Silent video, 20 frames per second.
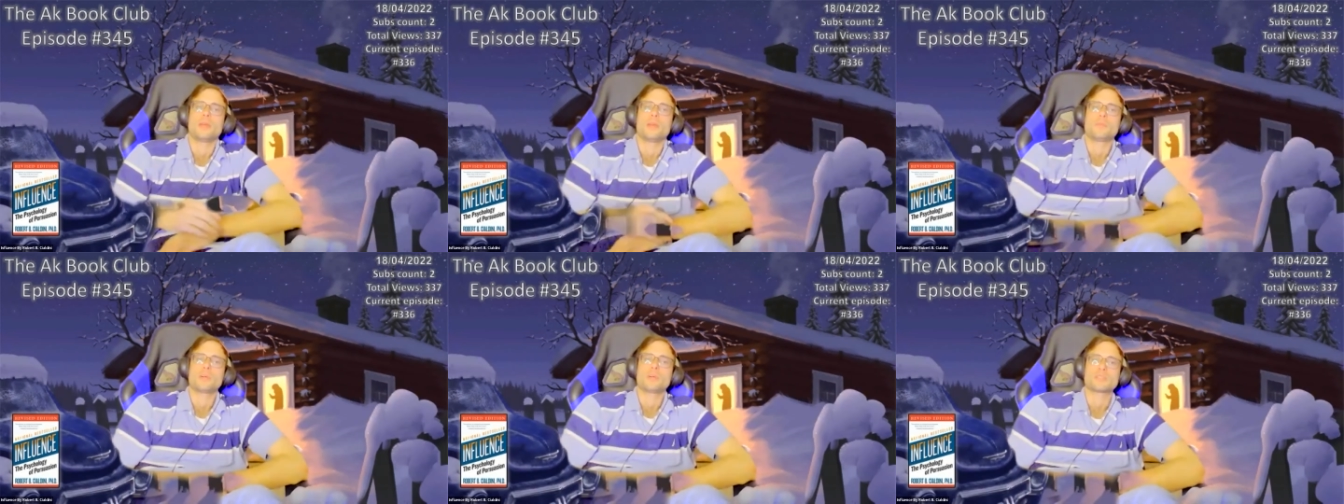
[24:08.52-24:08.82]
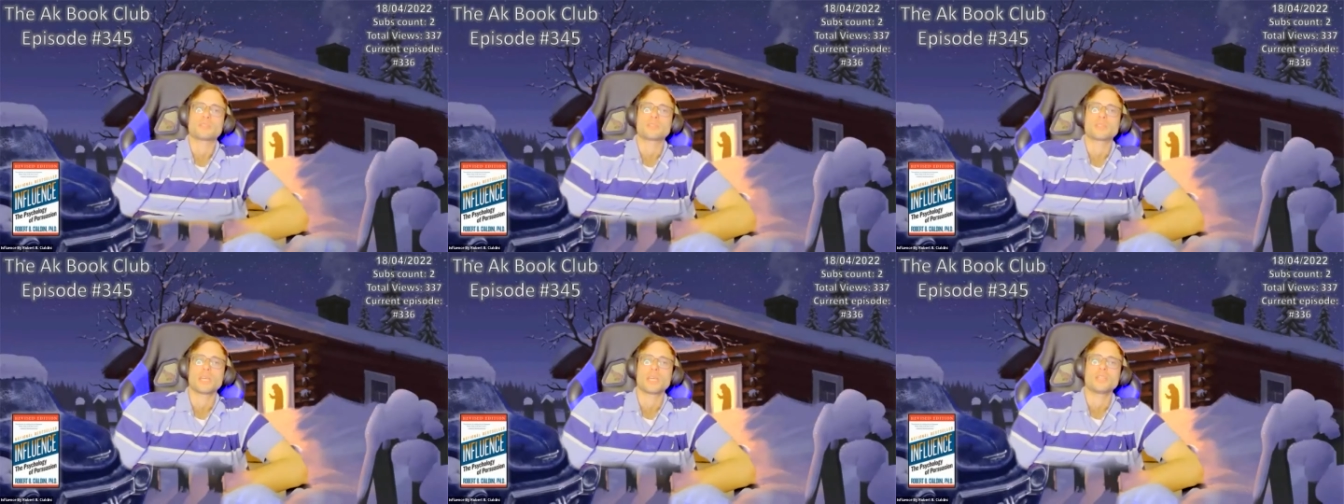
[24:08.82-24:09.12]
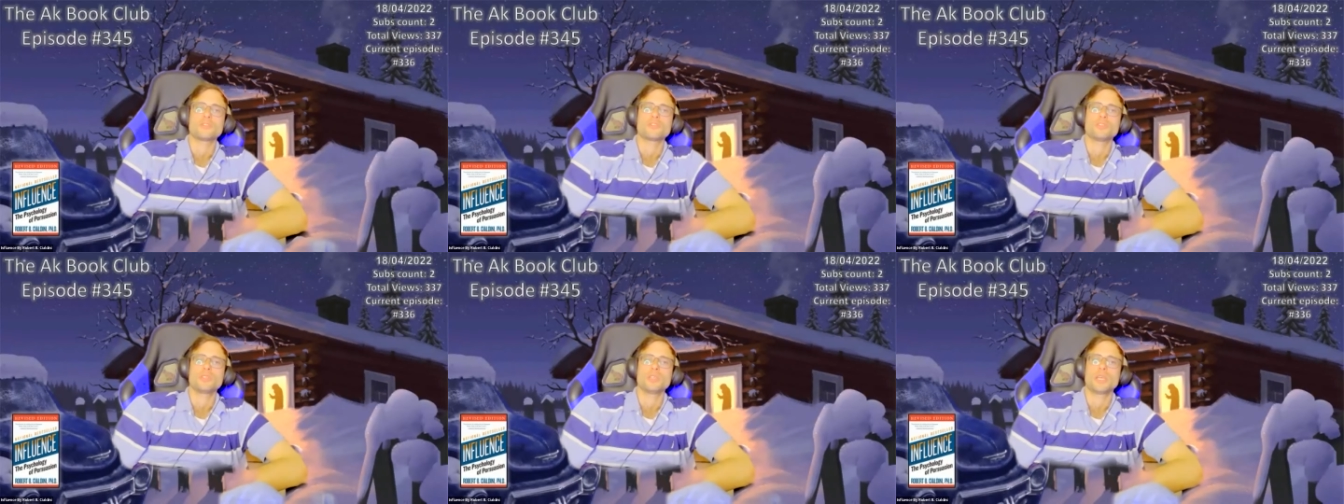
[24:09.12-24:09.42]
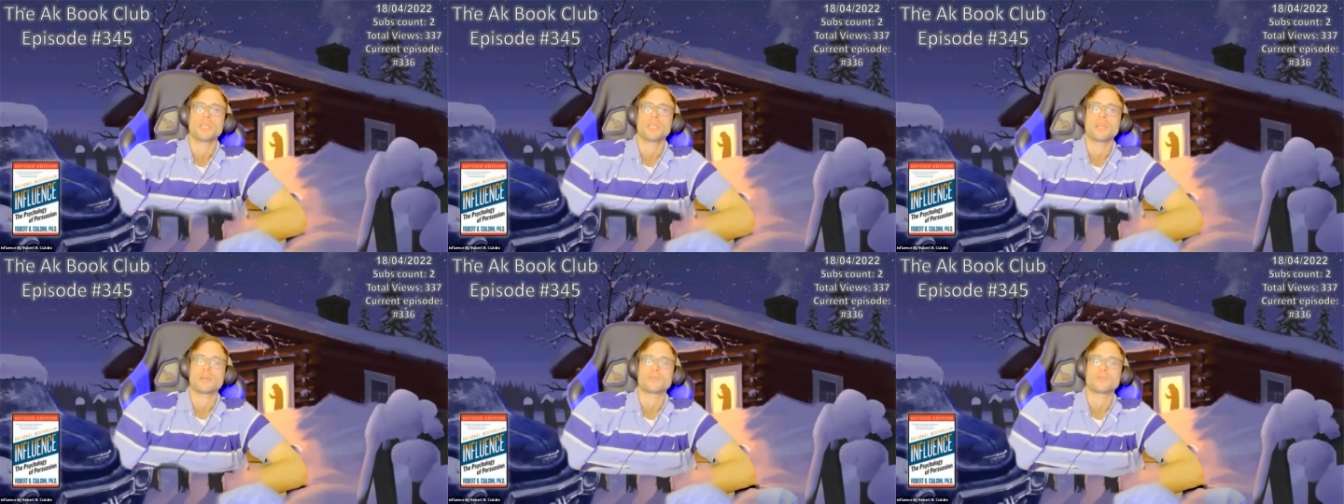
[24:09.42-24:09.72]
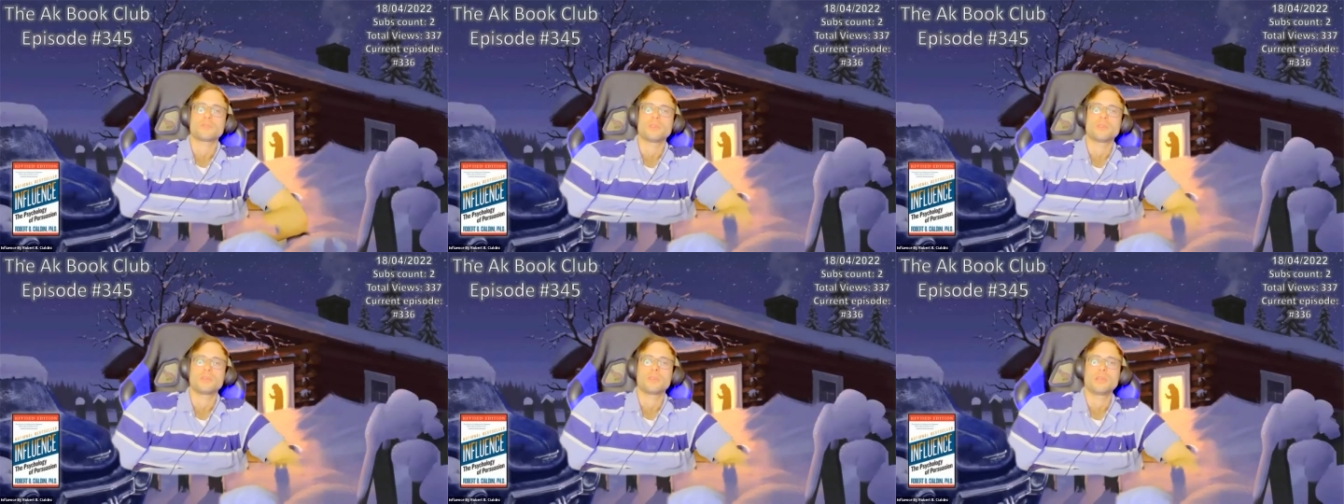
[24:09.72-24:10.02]
But strangely enough,
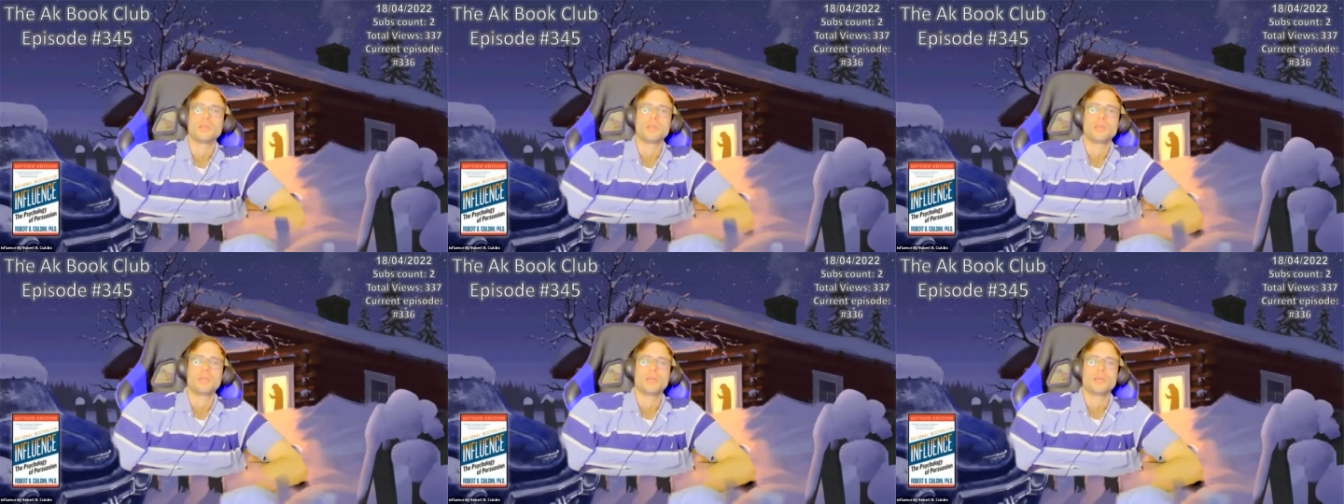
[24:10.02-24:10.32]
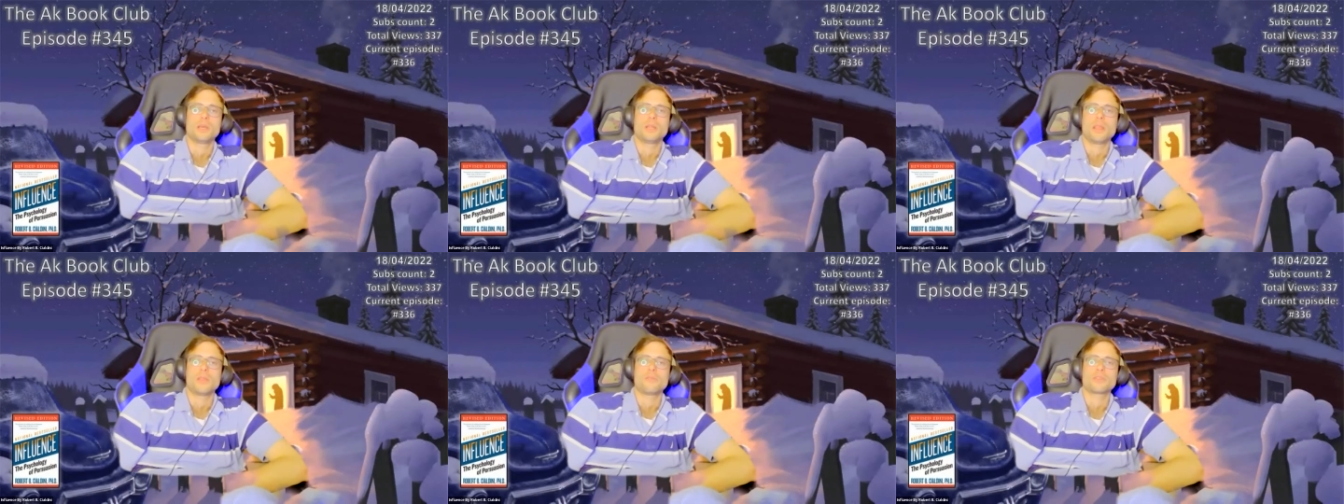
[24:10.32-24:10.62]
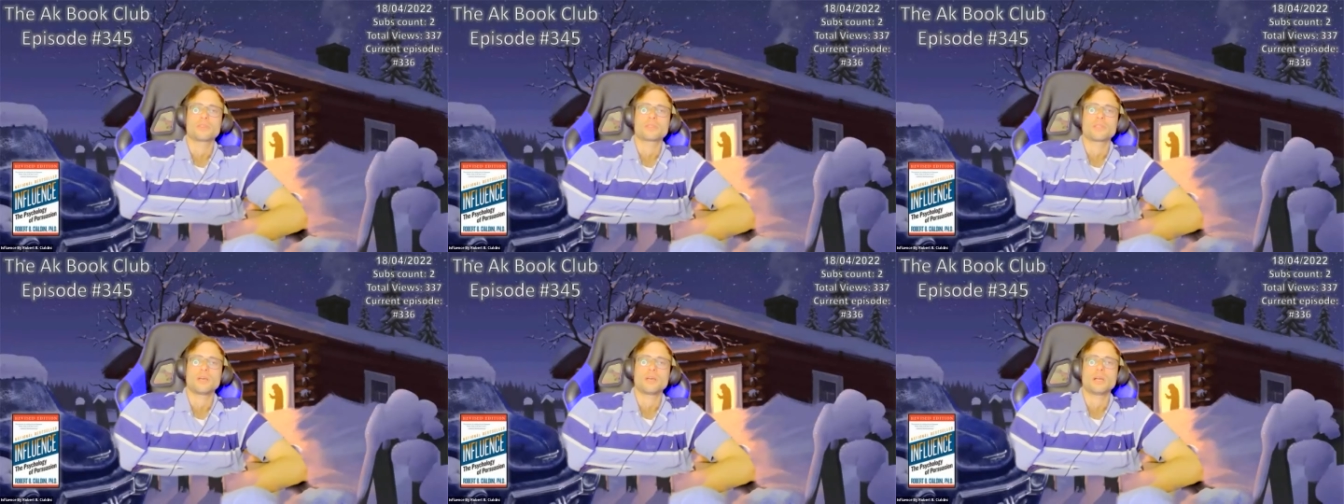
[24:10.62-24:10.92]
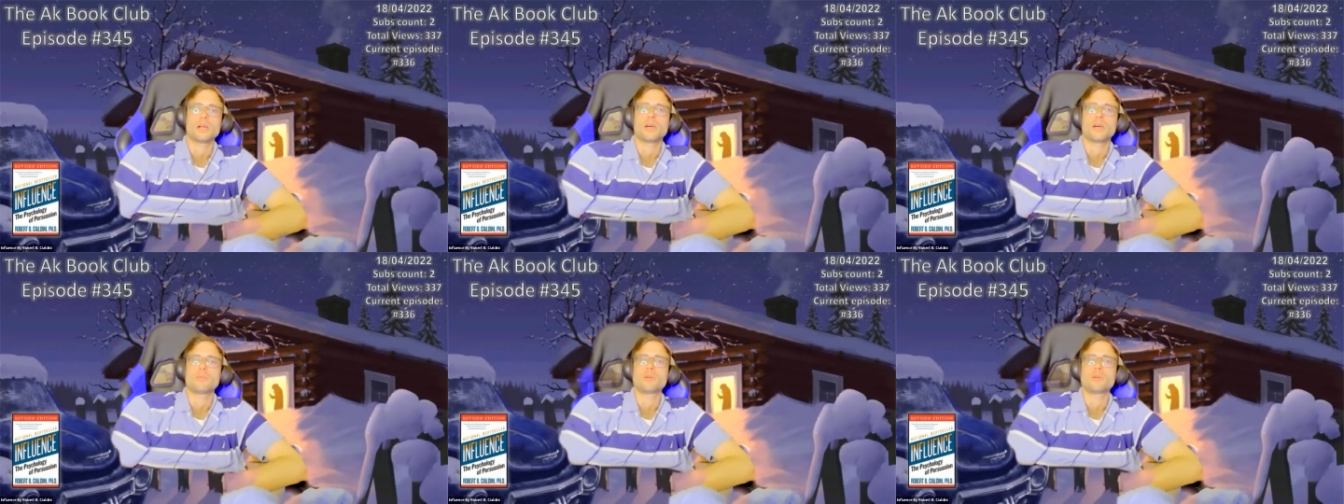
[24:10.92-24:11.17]
where the